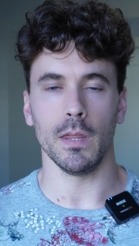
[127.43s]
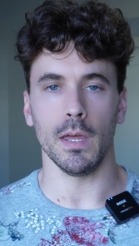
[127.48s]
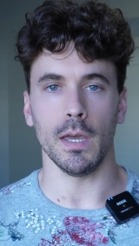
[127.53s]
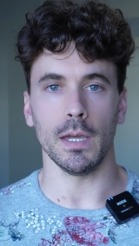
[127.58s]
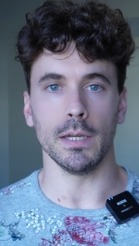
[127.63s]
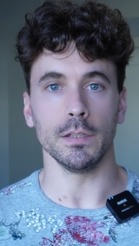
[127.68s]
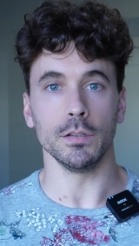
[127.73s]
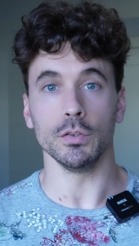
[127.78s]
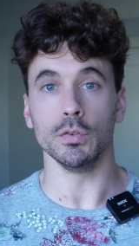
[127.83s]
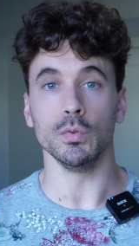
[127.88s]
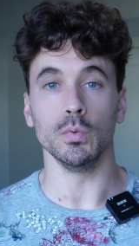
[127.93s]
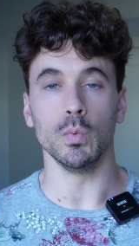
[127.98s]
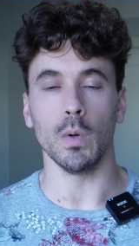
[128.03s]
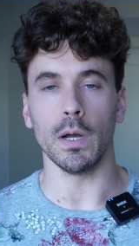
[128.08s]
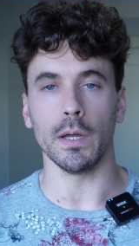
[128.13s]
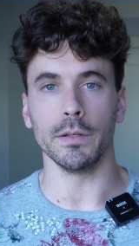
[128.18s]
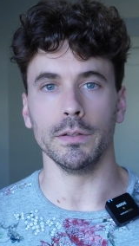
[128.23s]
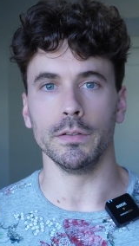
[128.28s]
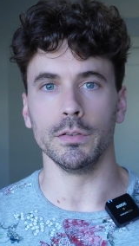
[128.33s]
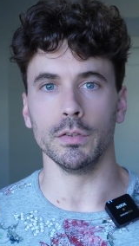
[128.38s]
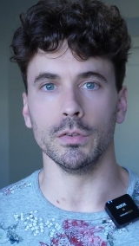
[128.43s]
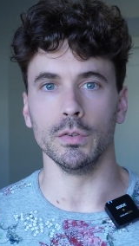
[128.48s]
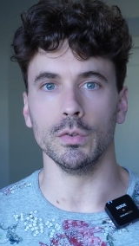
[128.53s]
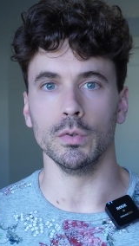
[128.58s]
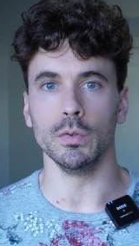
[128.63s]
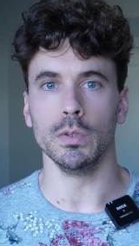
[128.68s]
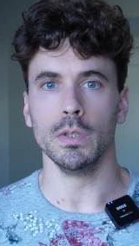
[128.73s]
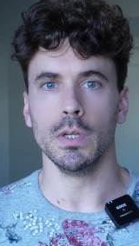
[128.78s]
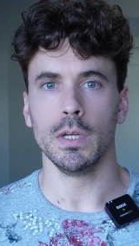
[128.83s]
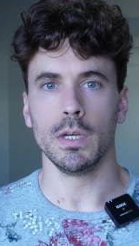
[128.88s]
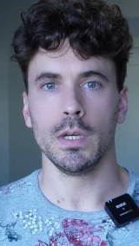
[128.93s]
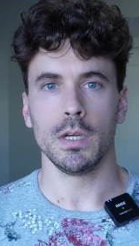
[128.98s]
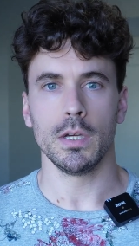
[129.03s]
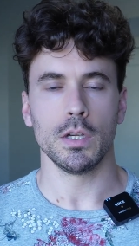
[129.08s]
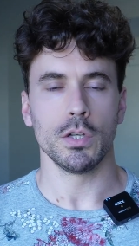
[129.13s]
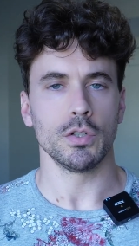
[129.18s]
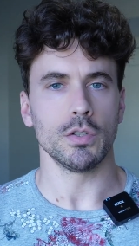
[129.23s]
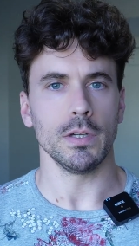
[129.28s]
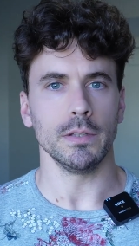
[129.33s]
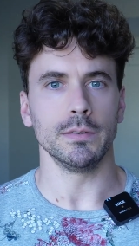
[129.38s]
I do want to
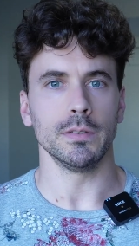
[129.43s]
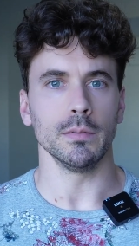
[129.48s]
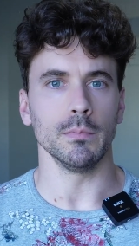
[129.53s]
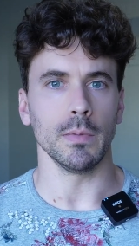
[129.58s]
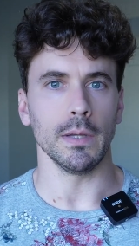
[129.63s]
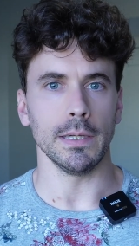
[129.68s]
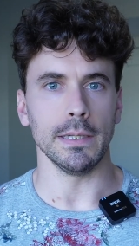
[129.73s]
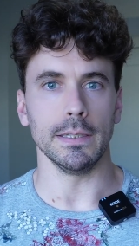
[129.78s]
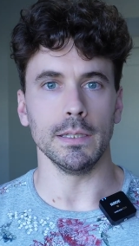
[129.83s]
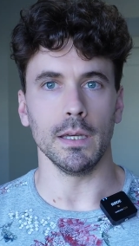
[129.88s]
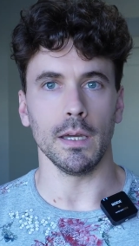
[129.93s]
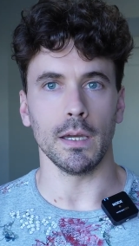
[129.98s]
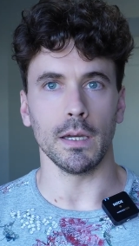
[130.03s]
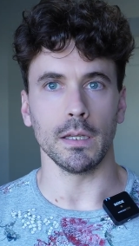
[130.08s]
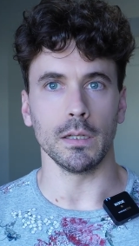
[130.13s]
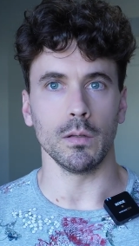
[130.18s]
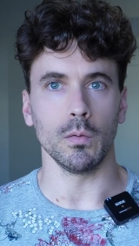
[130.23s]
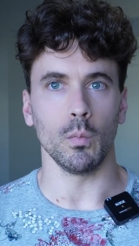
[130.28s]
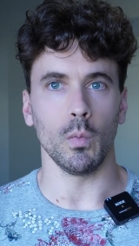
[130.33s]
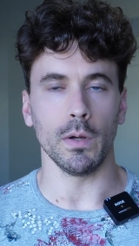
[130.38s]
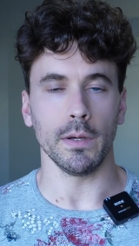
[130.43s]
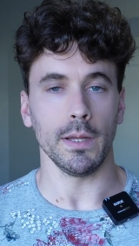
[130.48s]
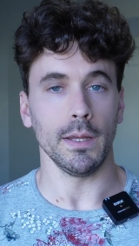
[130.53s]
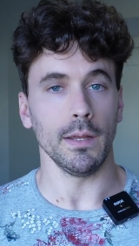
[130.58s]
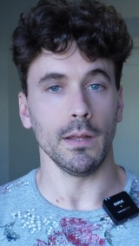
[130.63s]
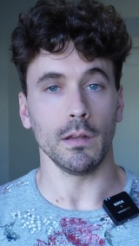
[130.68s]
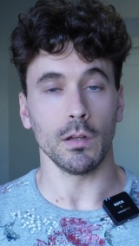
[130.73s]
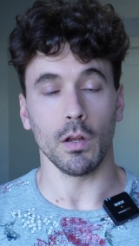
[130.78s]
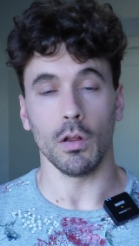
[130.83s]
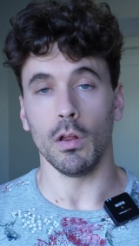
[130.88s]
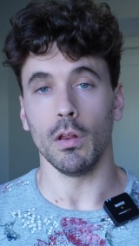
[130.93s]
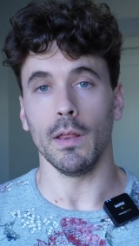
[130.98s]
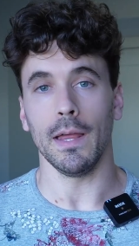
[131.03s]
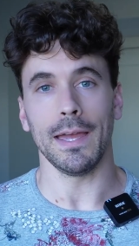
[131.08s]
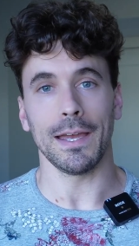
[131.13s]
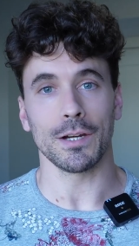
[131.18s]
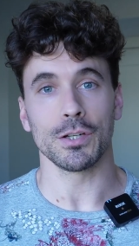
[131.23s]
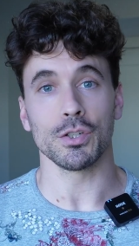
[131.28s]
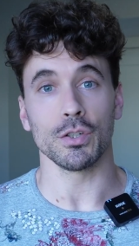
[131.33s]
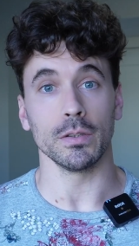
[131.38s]
shed some light on what alcohol
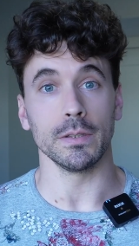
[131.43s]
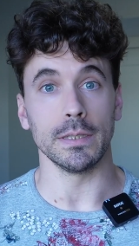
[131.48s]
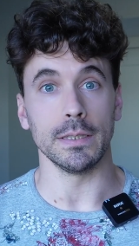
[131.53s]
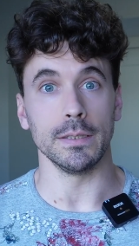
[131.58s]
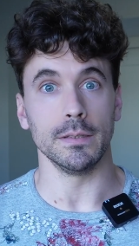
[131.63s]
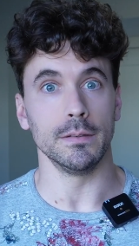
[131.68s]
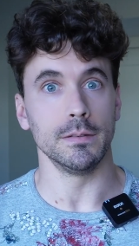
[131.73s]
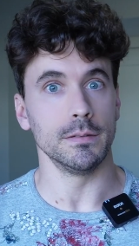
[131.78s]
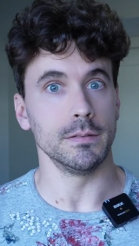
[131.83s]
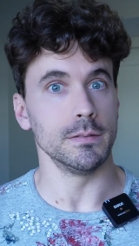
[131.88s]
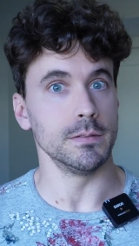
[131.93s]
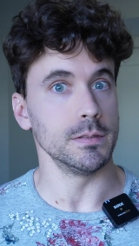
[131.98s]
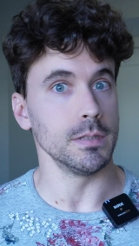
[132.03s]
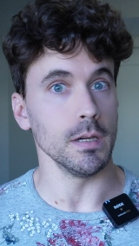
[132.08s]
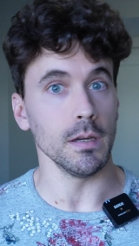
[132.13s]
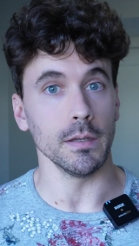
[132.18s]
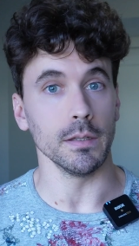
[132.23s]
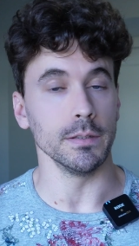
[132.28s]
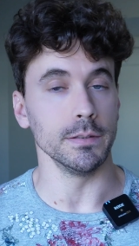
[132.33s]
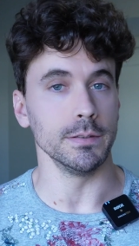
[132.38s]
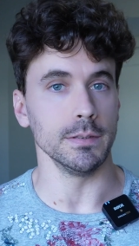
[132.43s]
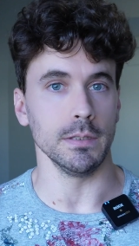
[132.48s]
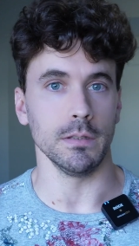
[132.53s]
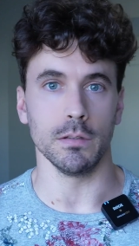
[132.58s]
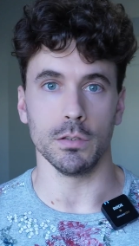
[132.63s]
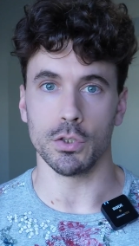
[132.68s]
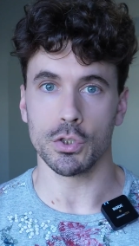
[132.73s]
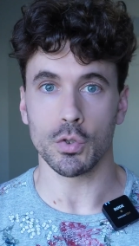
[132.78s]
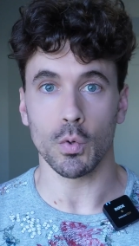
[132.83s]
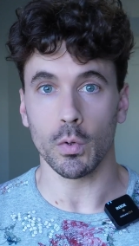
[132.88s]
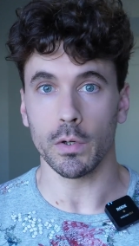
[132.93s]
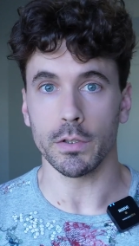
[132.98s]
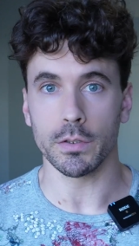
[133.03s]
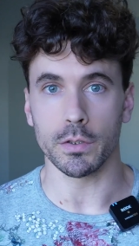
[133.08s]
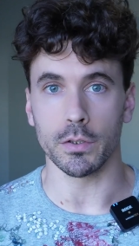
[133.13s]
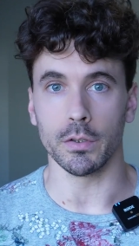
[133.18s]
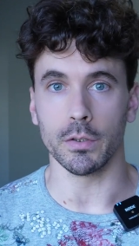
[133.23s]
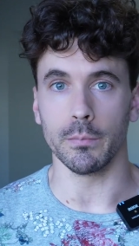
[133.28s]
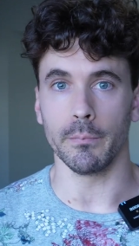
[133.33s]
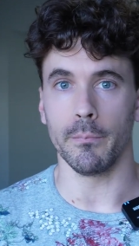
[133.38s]
actually does in the short
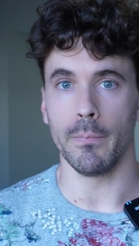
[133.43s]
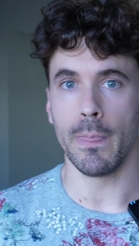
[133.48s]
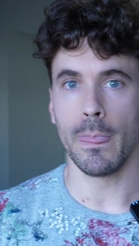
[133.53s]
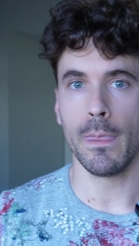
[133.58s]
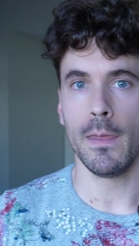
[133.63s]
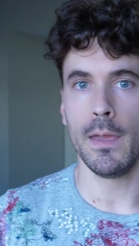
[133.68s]
term.